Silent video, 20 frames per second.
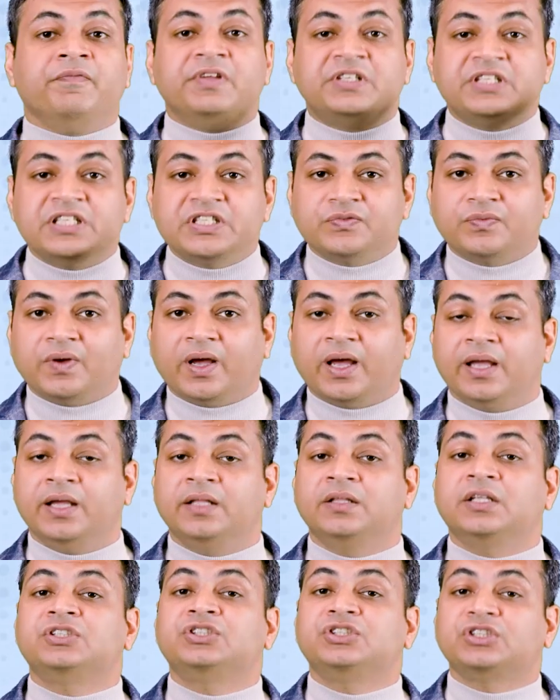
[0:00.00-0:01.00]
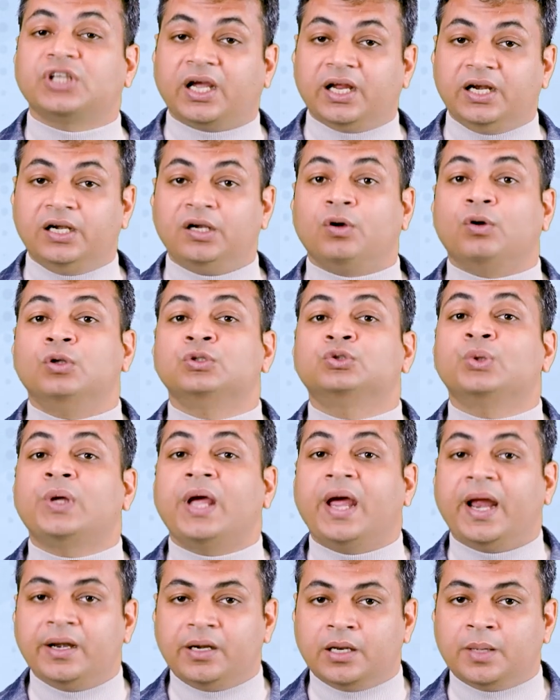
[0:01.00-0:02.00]
which is why the child also
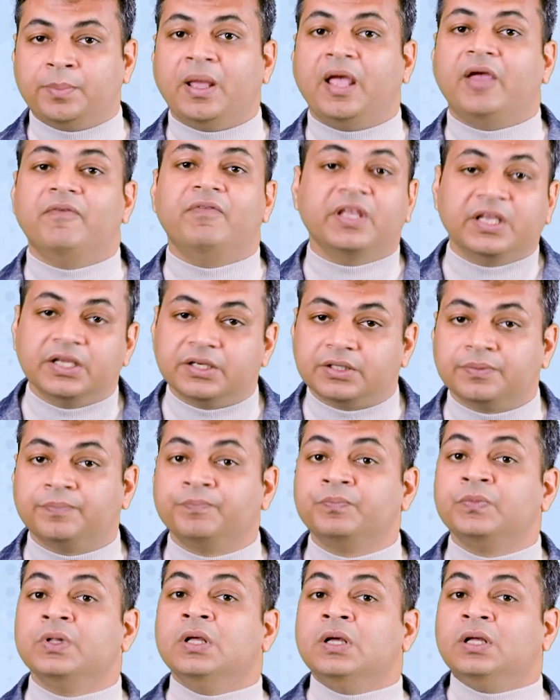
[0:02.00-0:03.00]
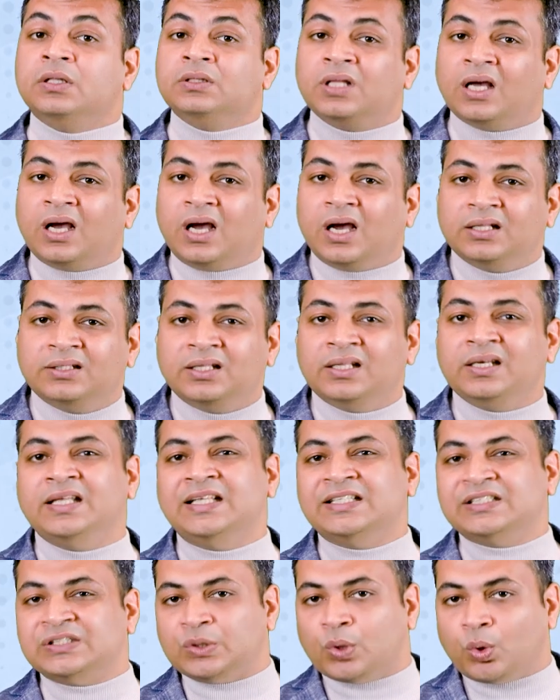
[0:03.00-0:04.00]
ends up having it. The other
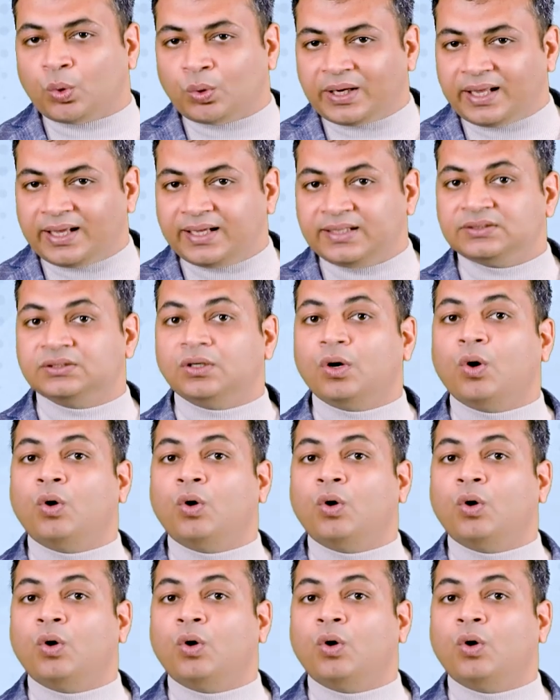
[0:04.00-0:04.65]
is known as